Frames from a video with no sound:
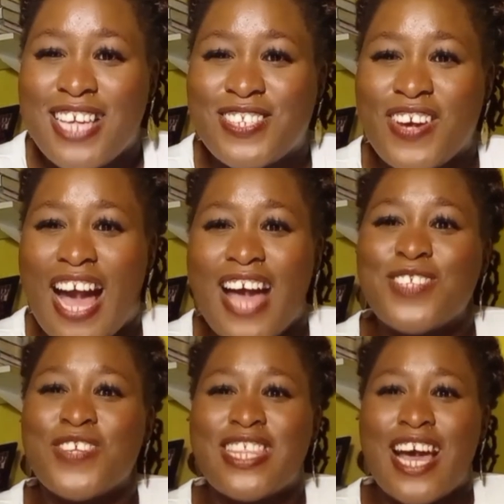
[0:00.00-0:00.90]
So
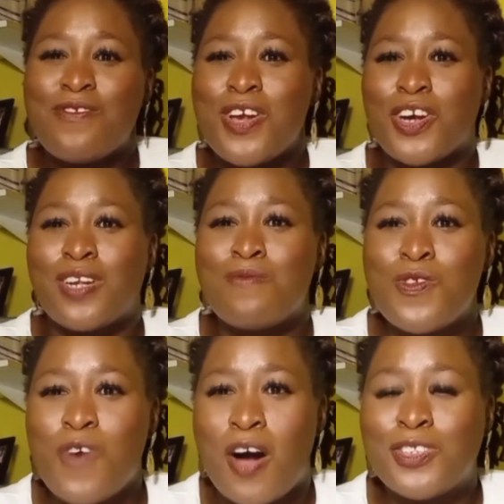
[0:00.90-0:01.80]
guys, with that, we are going to
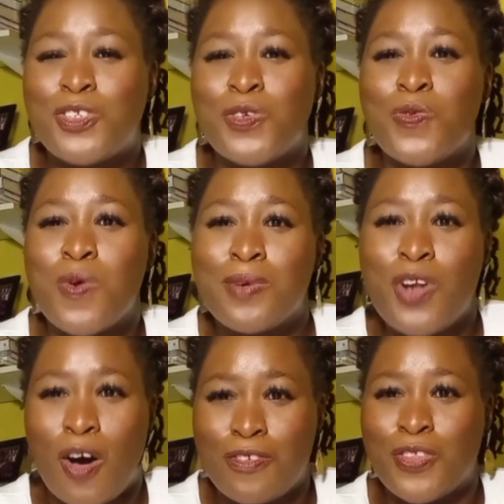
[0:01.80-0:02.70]
move on to
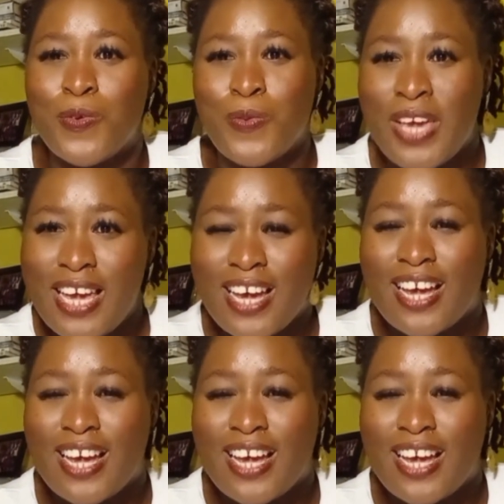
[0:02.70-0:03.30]
Woman of the Week,